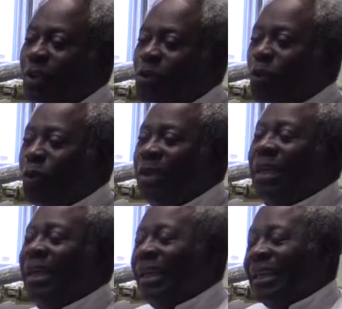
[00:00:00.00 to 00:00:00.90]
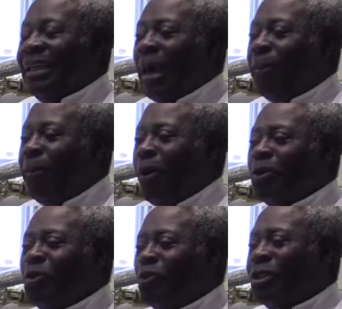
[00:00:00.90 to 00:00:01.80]
So the
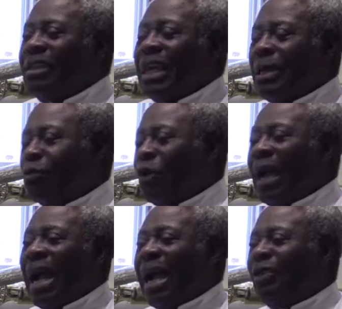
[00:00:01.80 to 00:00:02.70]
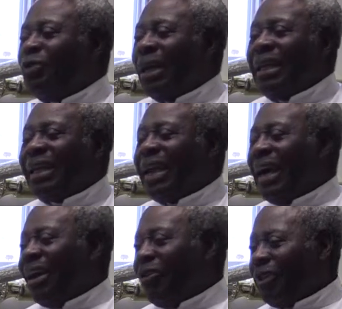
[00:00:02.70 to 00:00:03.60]
apostles' names were actually
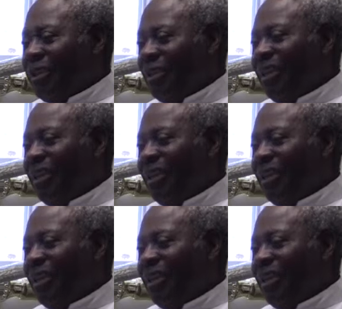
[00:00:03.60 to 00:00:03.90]
carrying